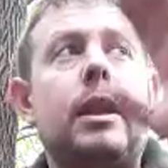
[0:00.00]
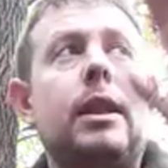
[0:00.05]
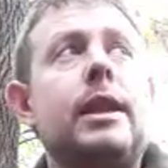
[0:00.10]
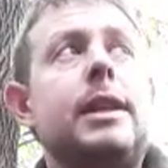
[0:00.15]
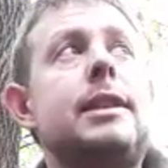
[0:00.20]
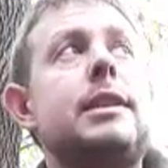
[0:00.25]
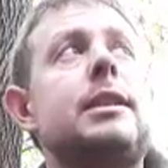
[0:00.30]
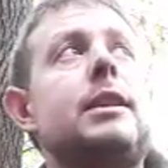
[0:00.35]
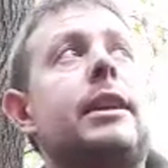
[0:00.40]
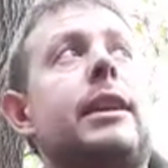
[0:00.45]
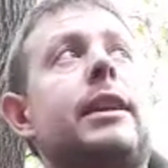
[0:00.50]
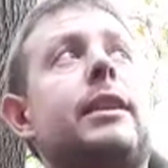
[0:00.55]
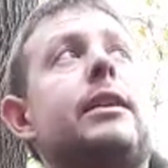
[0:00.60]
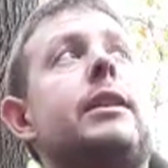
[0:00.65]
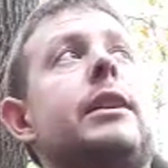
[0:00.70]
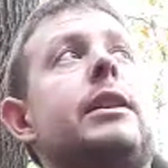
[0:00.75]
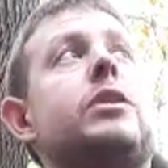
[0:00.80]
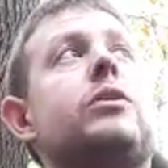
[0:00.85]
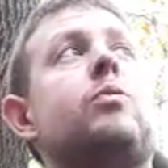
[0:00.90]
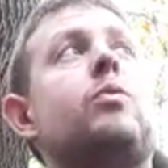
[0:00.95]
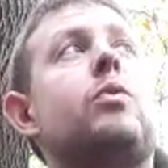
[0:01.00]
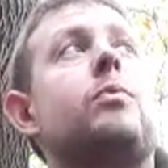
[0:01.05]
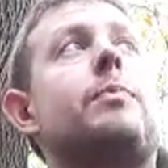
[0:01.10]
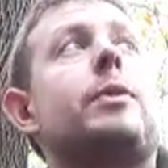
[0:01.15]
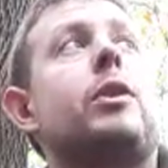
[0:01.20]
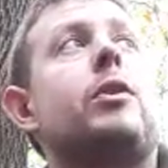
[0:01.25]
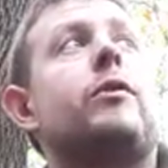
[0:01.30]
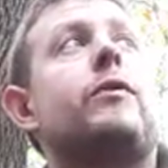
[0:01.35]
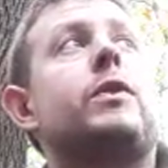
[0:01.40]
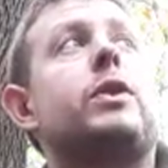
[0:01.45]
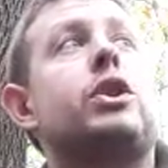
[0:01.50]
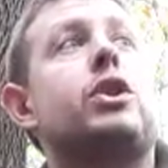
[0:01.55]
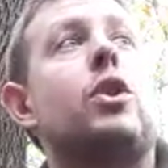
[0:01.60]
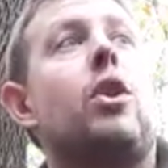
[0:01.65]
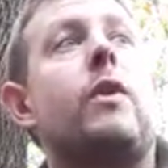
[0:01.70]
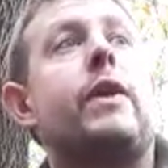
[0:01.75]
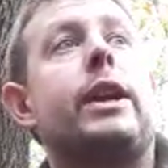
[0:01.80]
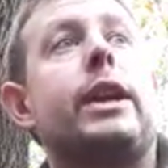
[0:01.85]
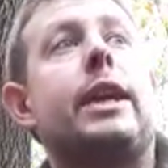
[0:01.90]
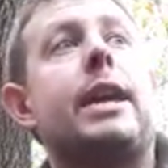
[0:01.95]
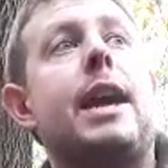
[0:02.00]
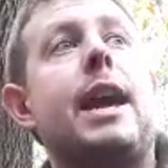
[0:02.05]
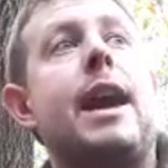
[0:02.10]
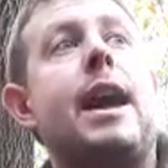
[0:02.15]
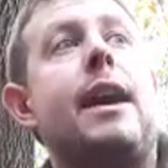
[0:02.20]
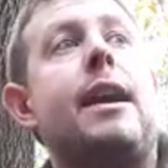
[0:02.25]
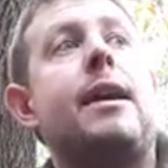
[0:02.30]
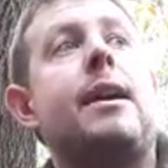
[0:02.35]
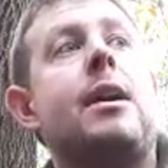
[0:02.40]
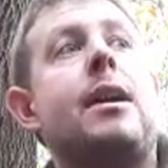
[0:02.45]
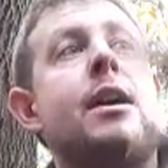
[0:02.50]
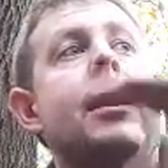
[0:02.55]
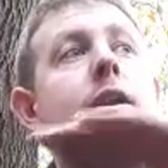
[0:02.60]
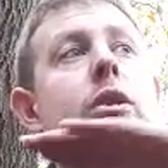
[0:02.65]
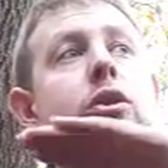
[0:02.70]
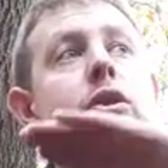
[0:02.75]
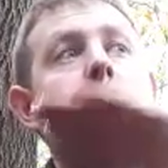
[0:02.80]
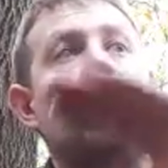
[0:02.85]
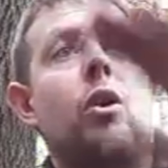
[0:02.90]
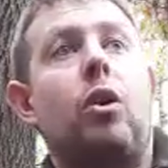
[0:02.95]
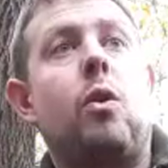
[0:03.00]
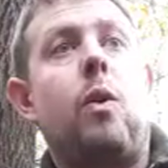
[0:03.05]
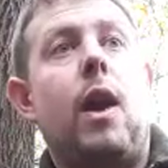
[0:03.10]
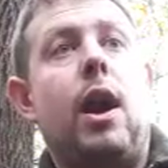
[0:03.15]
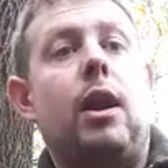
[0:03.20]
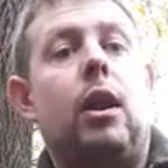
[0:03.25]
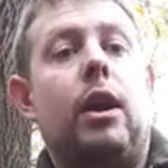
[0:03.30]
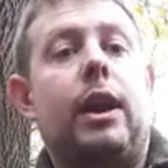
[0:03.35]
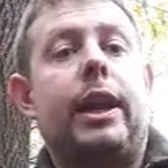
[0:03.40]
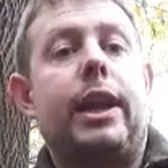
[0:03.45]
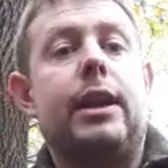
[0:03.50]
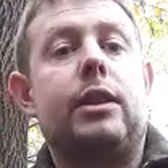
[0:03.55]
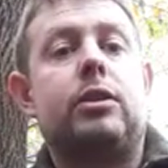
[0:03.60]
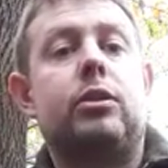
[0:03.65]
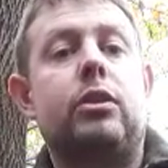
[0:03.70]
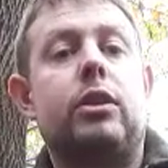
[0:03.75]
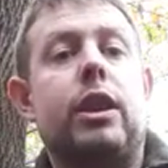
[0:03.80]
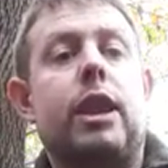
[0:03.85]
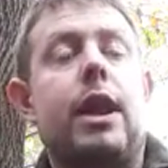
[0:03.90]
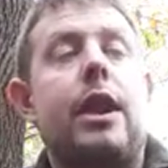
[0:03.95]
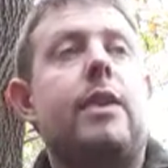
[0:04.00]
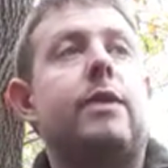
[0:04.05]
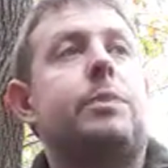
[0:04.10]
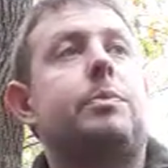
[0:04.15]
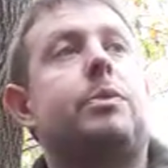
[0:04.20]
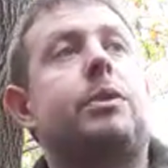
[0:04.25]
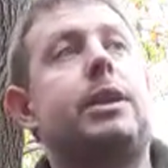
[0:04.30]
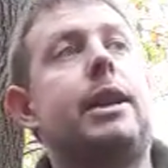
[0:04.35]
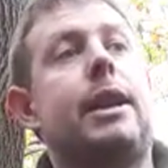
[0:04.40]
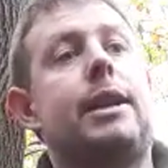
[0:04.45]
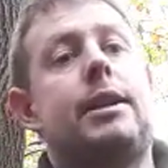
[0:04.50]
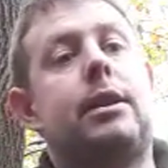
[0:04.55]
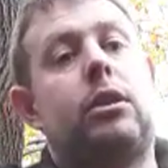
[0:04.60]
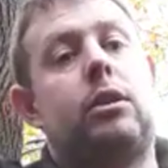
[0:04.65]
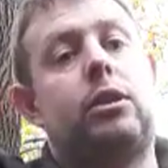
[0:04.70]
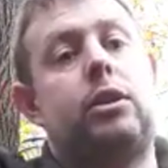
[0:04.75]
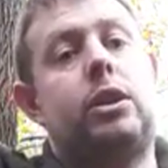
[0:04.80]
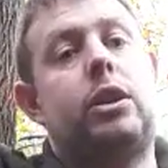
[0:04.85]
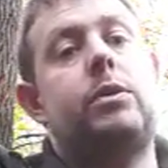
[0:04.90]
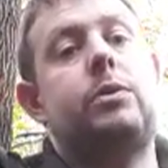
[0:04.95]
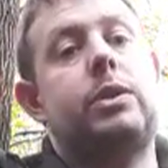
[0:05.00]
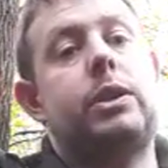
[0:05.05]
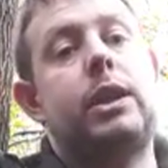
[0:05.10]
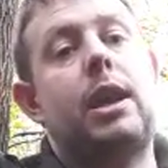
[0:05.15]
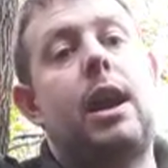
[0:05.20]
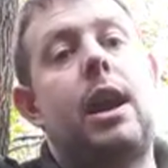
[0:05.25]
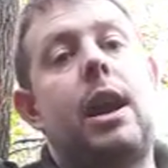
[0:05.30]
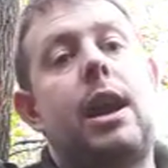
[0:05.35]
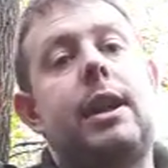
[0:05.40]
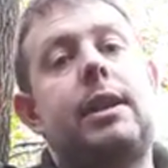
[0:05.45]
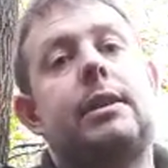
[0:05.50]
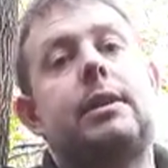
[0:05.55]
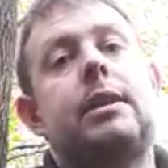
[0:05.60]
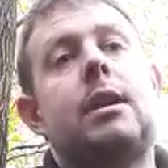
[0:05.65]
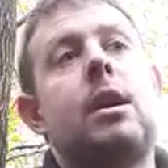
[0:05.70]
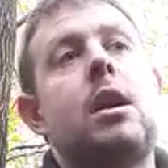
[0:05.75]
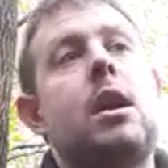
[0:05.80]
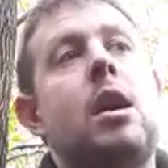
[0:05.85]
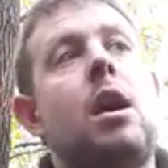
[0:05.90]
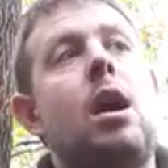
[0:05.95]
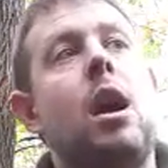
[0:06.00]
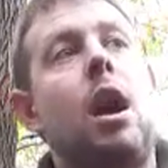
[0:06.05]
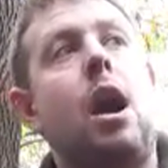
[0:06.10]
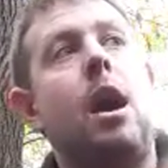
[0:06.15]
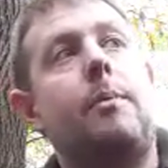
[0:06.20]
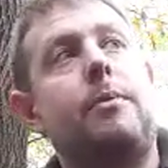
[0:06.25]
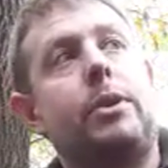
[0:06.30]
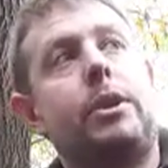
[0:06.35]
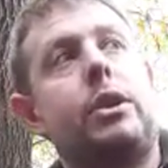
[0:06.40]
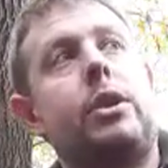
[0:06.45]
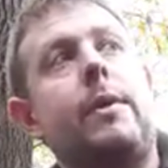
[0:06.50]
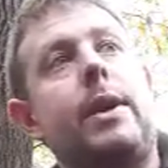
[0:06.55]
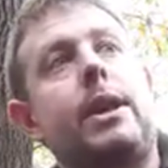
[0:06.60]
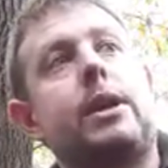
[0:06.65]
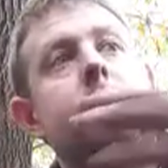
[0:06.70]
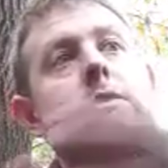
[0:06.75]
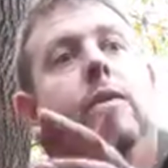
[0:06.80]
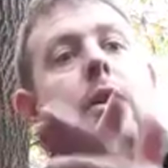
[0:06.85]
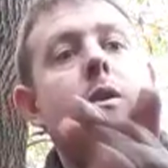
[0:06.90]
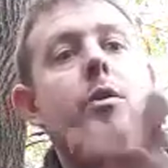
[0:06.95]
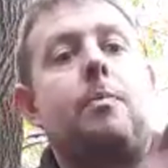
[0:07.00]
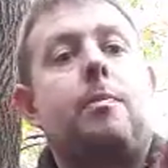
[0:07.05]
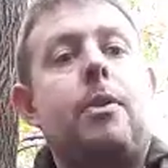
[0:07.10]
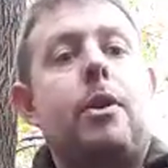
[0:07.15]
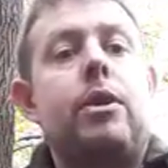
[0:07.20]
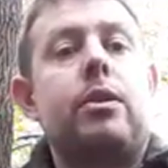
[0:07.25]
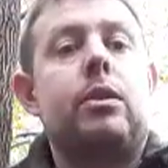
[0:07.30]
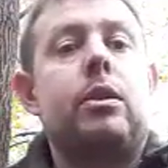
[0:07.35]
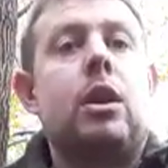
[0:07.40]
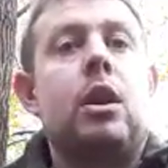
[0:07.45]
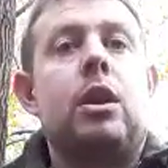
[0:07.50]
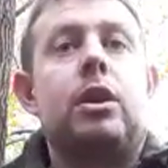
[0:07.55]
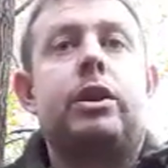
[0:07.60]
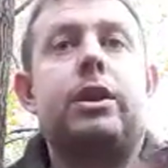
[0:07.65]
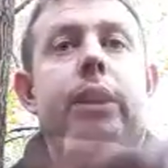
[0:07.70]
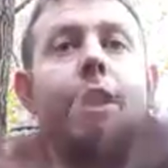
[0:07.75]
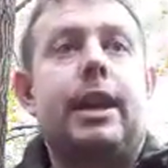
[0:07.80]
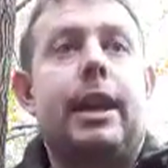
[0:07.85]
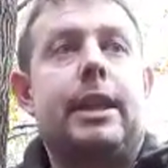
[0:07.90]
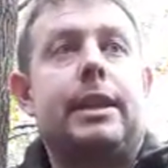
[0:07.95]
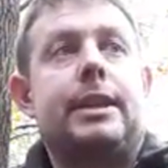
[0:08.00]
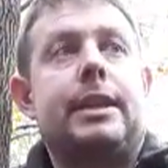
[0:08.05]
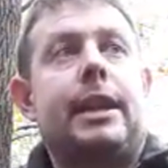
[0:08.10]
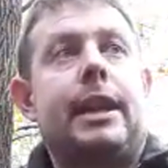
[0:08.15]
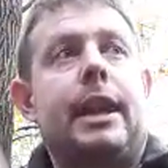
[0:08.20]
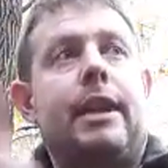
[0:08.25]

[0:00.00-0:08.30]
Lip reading: this would be good for storing kit. You can store quite a lot of kit under here. It's protected on 2 sides. The 2 ends are open, so you can get to your